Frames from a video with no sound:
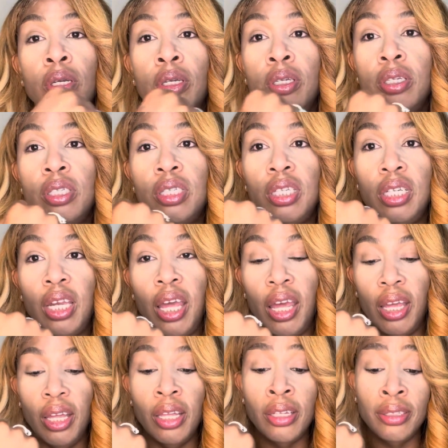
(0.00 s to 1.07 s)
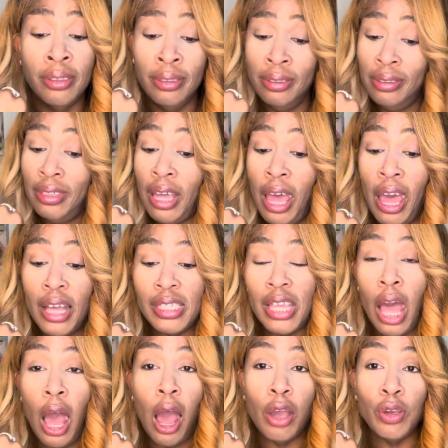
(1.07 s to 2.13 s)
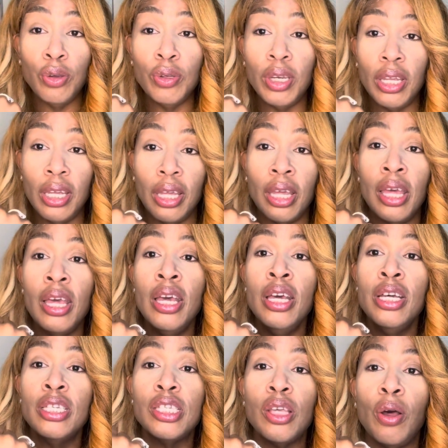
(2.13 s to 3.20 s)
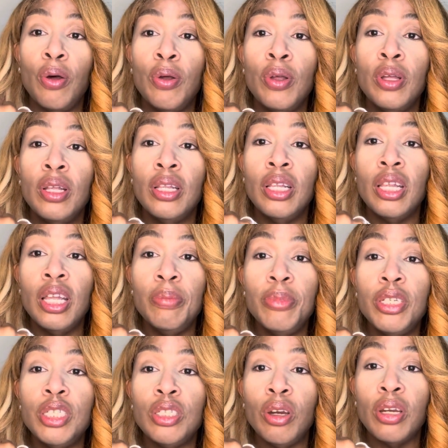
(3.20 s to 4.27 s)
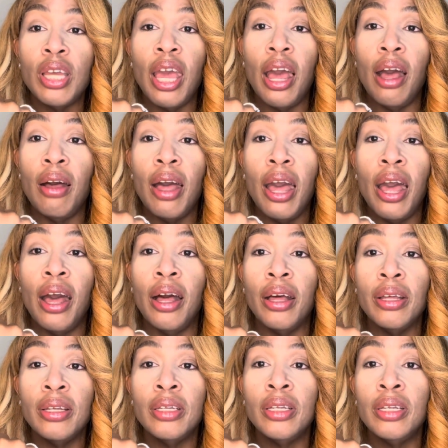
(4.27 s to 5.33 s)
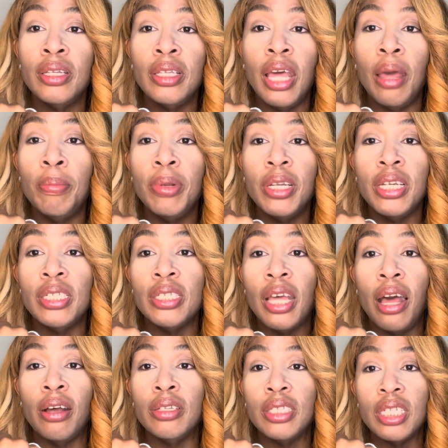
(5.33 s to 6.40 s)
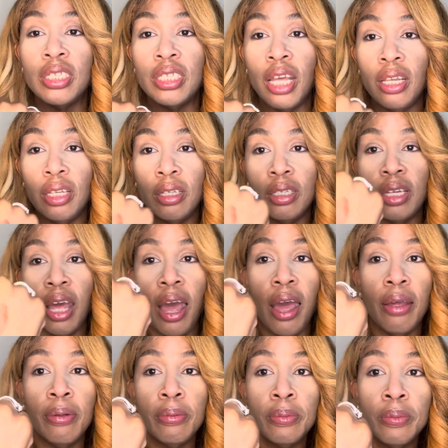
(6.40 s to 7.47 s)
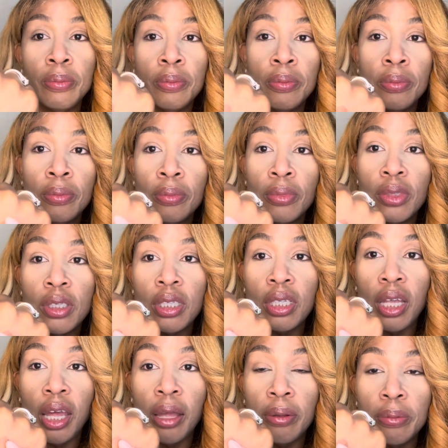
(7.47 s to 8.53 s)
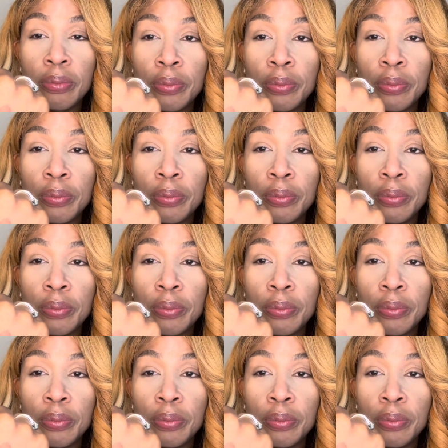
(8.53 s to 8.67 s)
You see that? That's all you need. So let me show y'all how that blends out. Just that little dot. See that?